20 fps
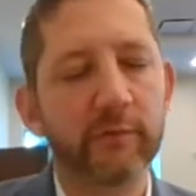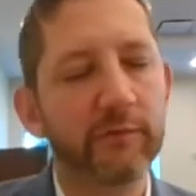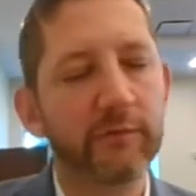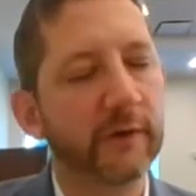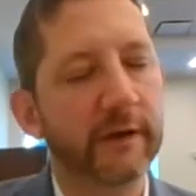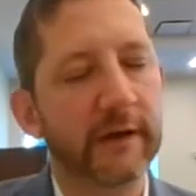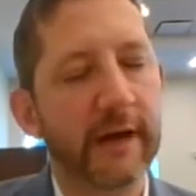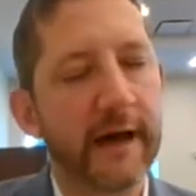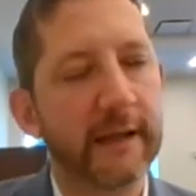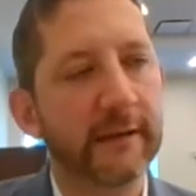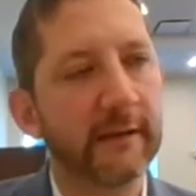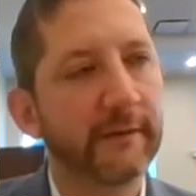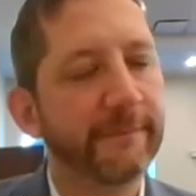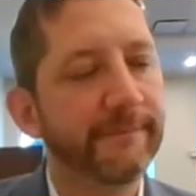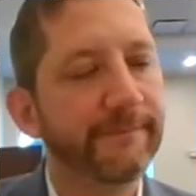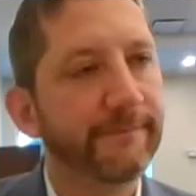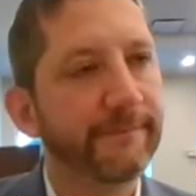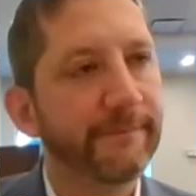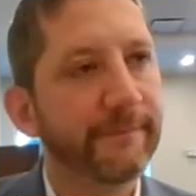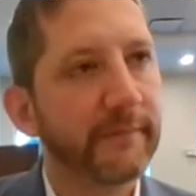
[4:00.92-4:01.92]
Who's the
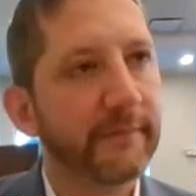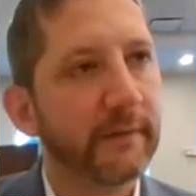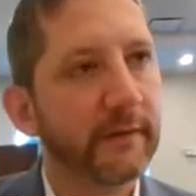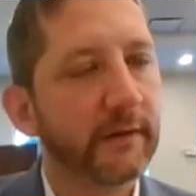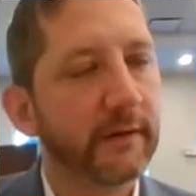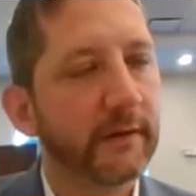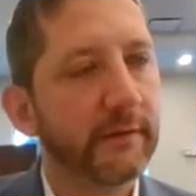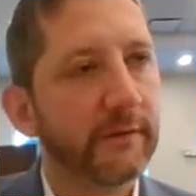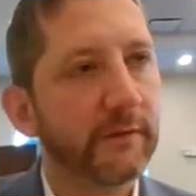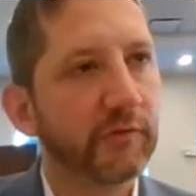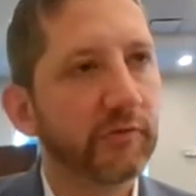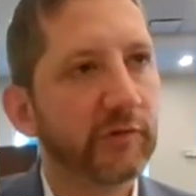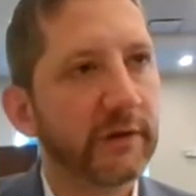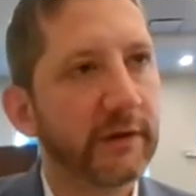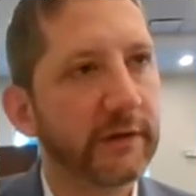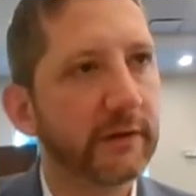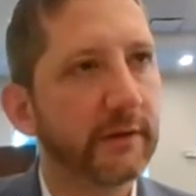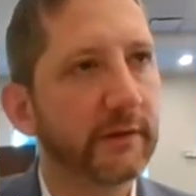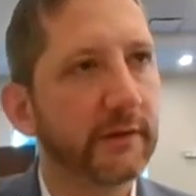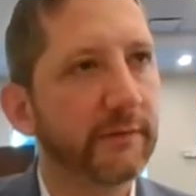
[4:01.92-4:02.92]
kala? The
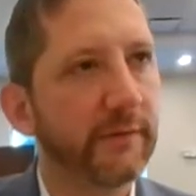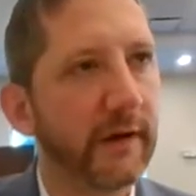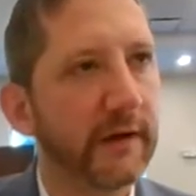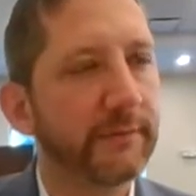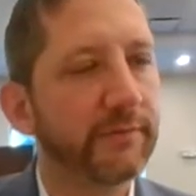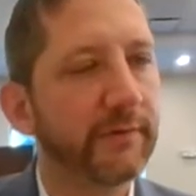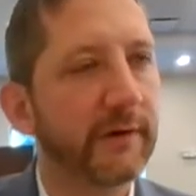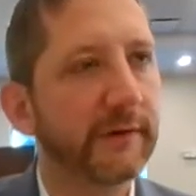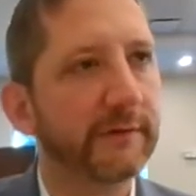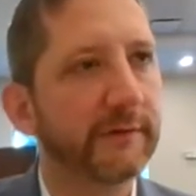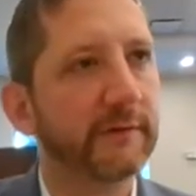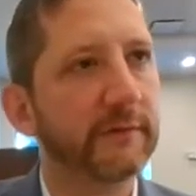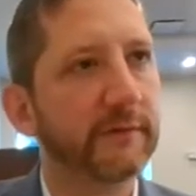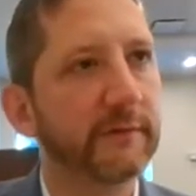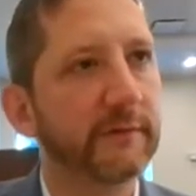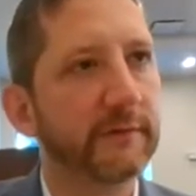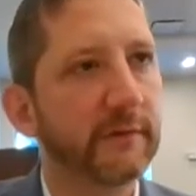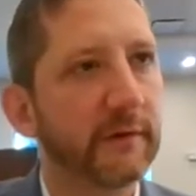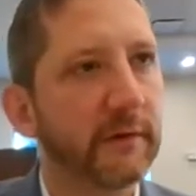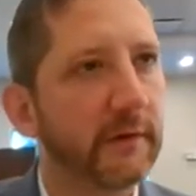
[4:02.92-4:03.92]
shechina, the divine
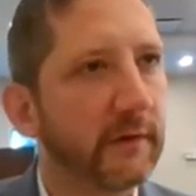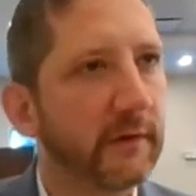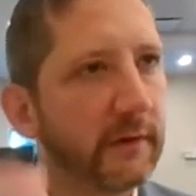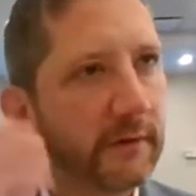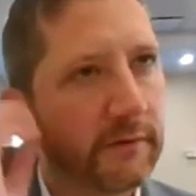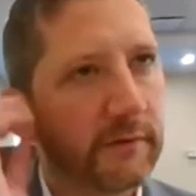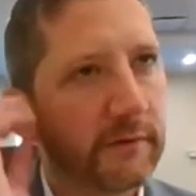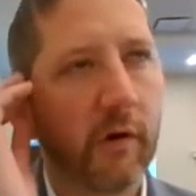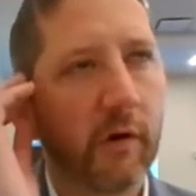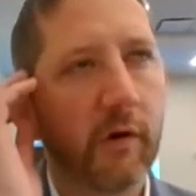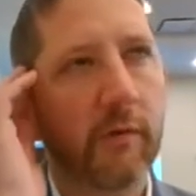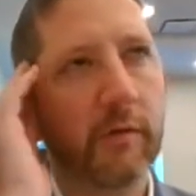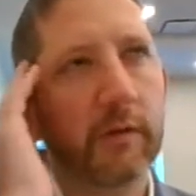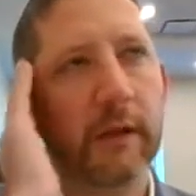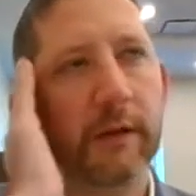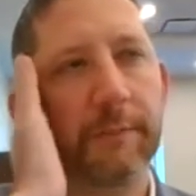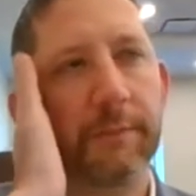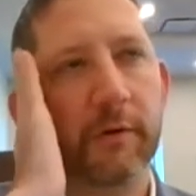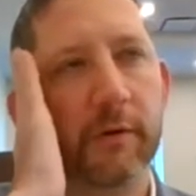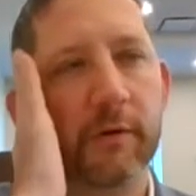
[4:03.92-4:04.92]
presence. It's all
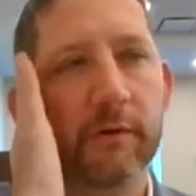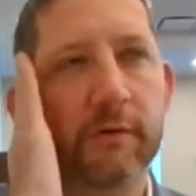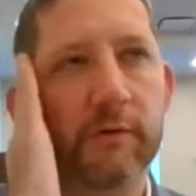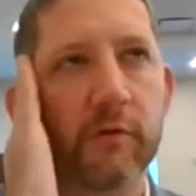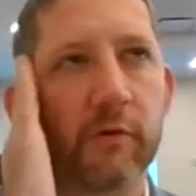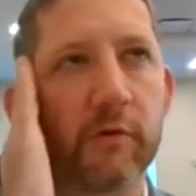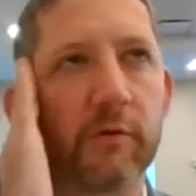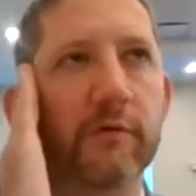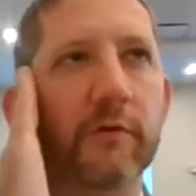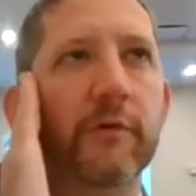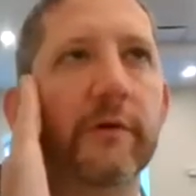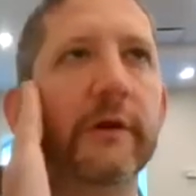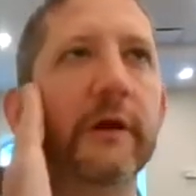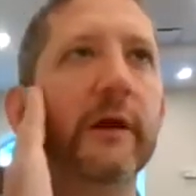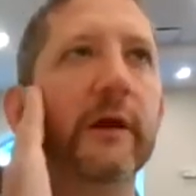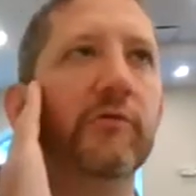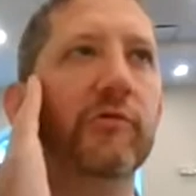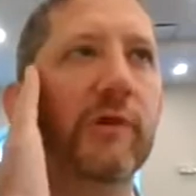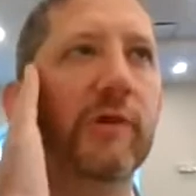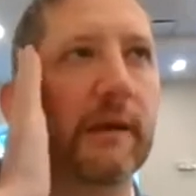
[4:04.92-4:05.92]
like turning
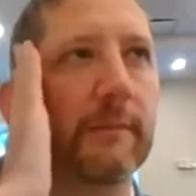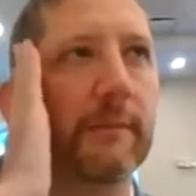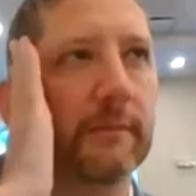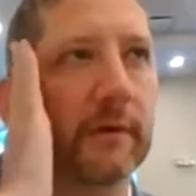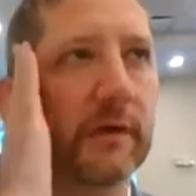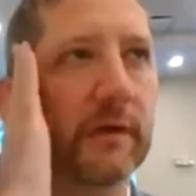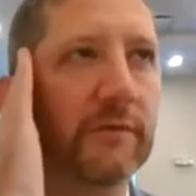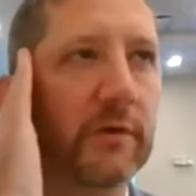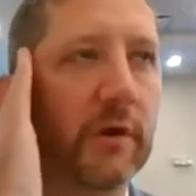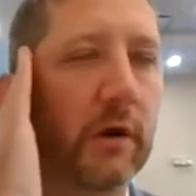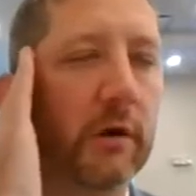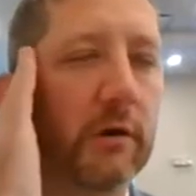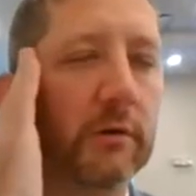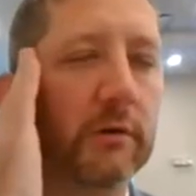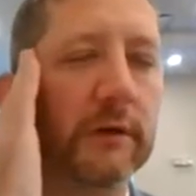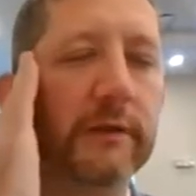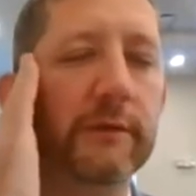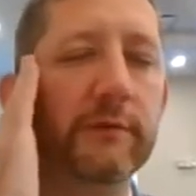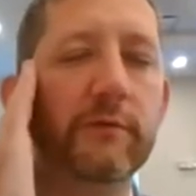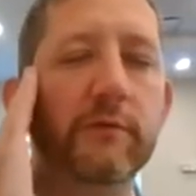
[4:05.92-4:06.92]
Hashem and
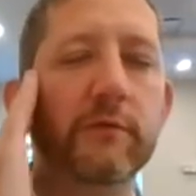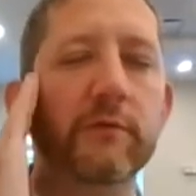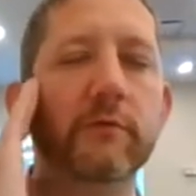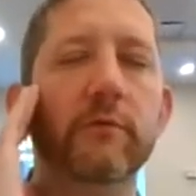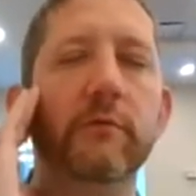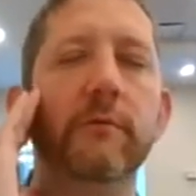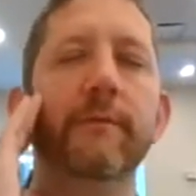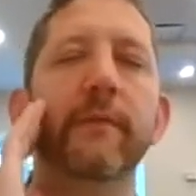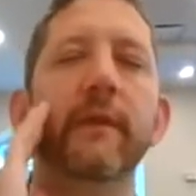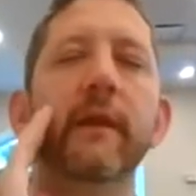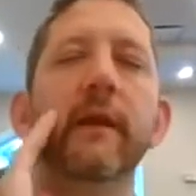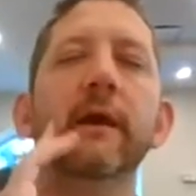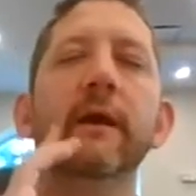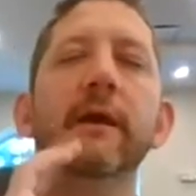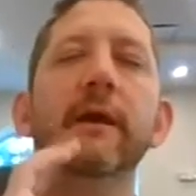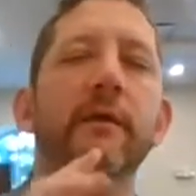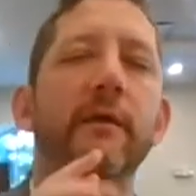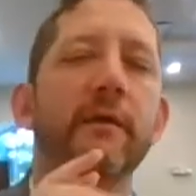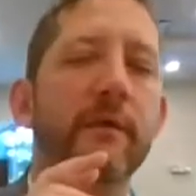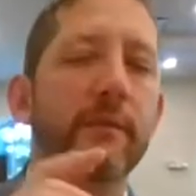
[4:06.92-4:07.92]
Kiviyachol into
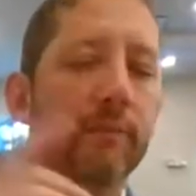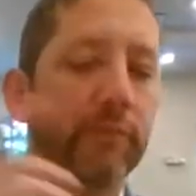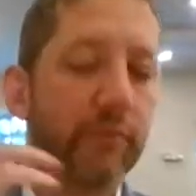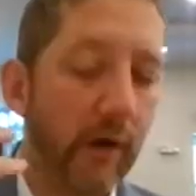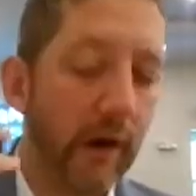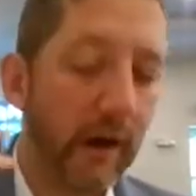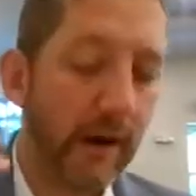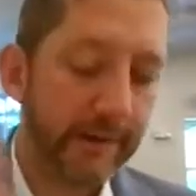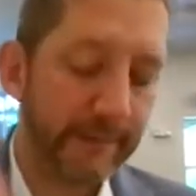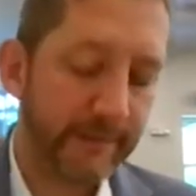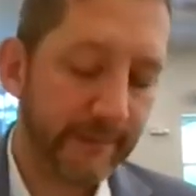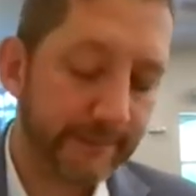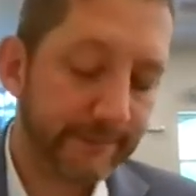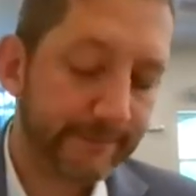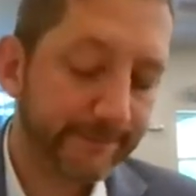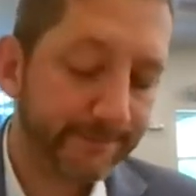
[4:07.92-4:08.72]
the bride.